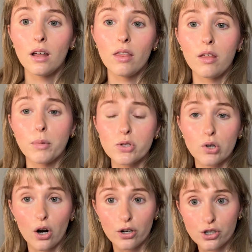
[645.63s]
the most
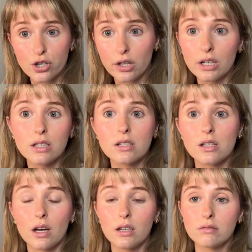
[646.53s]
harsh things
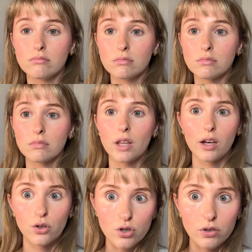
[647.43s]
that they
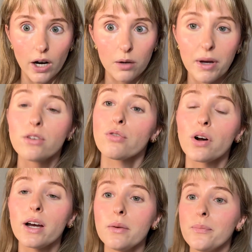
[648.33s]
usually recommend for
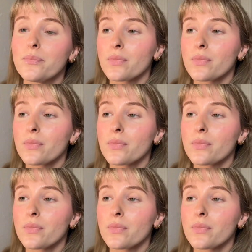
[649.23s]
it.